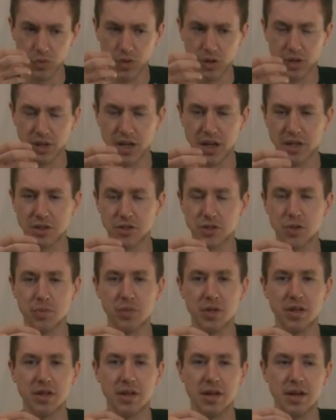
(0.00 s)
again,
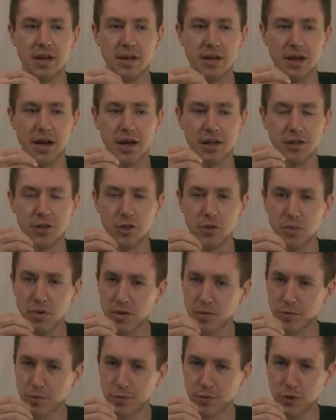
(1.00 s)
something a little
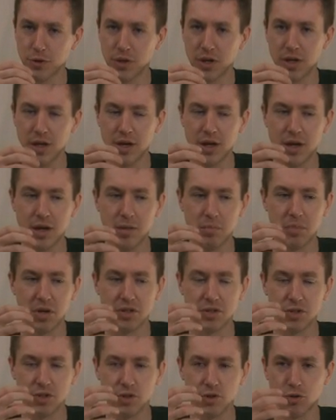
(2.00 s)
bit fruity,
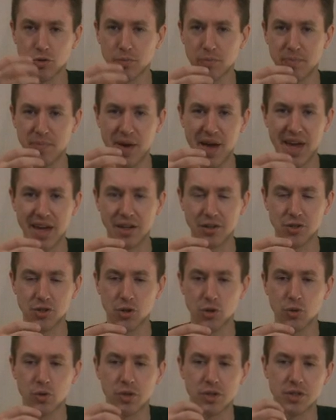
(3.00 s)
but still baked.
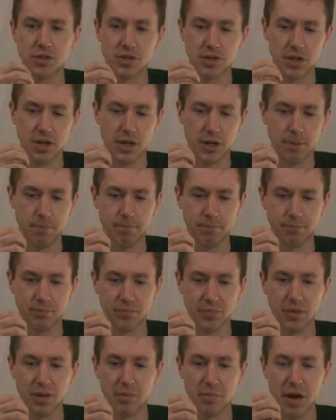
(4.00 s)
So it's,
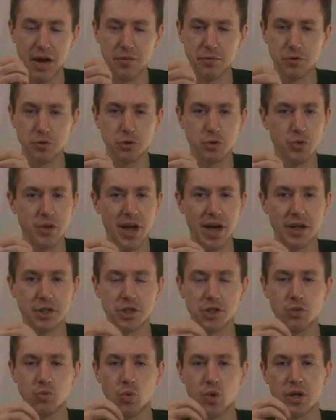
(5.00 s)
my first
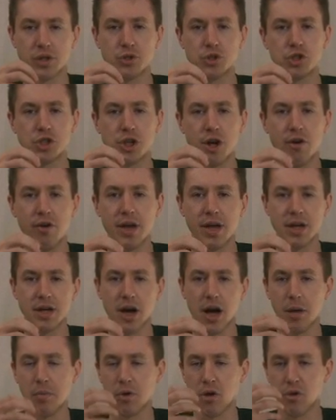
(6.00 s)
reaction was cherry
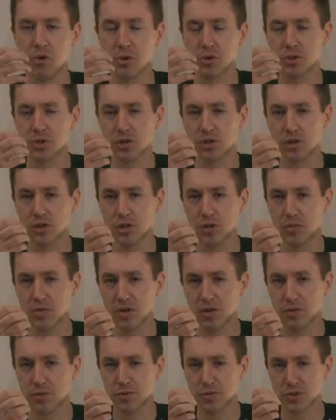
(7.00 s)
cobbler. There's a little
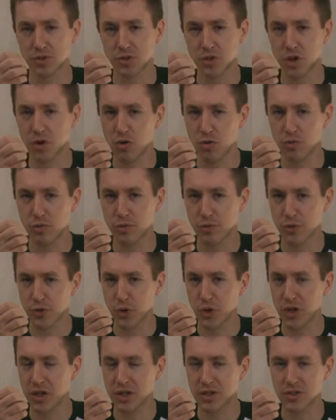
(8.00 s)
bit of stone
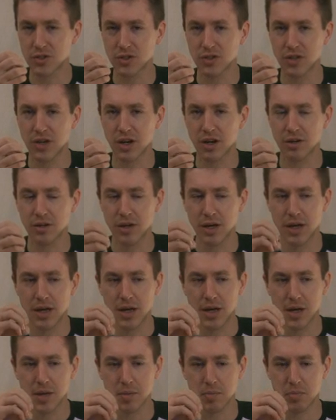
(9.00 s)
fruitiness in there,
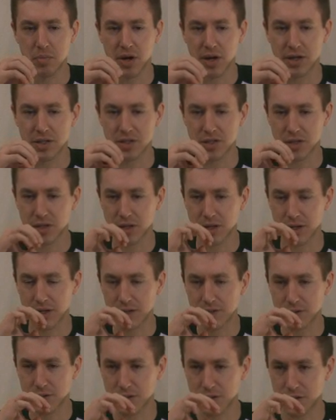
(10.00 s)
but
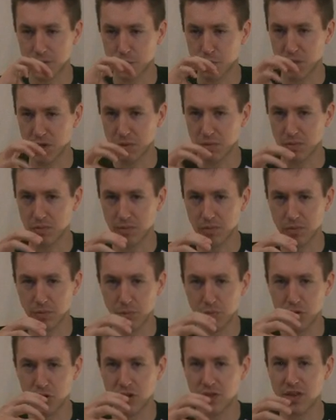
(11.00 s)
it's been
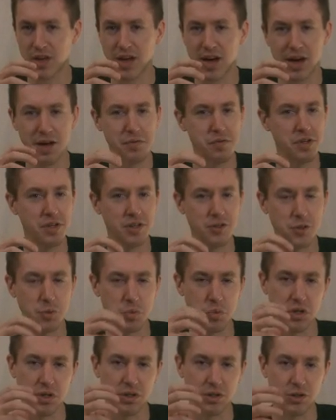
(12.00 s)
put in the oven, it's
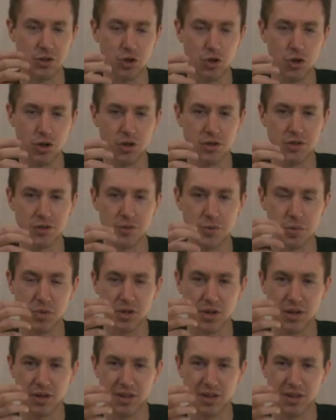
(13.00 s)
been cooked, it's